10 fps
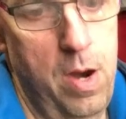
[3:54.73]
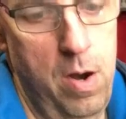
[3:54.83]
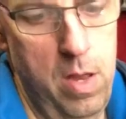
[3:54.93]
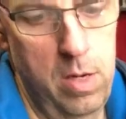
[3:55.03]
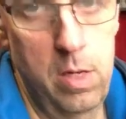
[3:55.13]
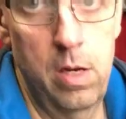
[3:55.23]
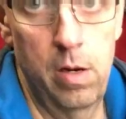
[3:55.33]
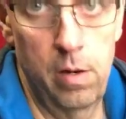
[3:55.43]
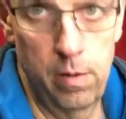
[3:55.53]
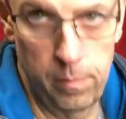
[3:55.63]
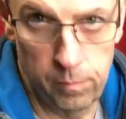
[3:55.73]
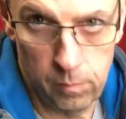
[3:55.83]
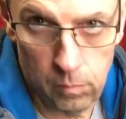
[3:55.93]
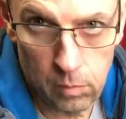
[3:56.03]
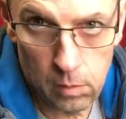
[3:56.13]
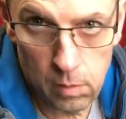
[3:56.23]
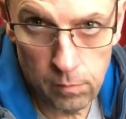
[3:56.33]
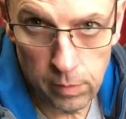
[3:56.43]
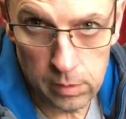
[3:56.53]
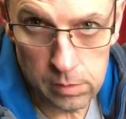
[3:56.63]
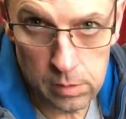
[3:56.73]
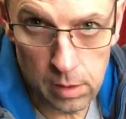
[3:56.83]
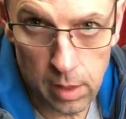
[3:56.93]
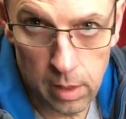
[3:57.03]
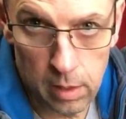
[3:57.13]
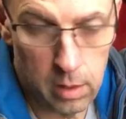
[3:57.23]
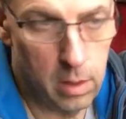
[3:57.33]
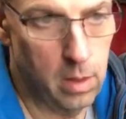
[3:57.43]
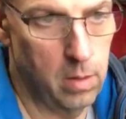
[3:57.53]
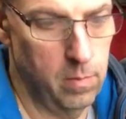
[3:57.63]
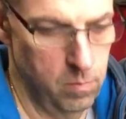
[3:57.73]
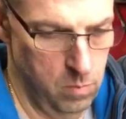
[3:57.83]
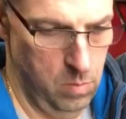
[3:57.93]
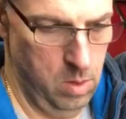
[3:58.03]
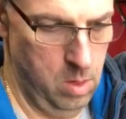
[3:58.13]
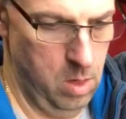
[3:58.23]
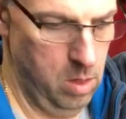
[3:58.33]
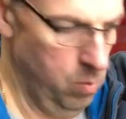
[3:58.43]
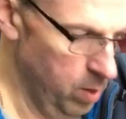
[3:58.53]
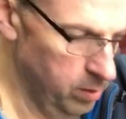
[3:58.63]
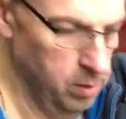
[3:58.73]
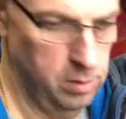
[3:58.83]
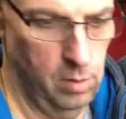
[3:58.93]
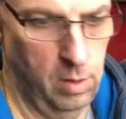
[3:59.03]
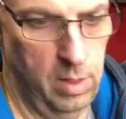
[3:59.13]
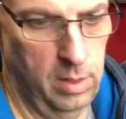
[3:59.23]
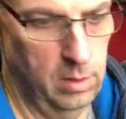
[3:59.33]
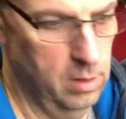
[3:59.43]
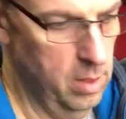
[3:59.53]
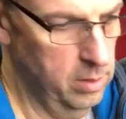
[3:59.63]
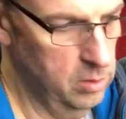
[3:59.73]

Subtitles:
our end here. You can see that. And the rest is still connected to that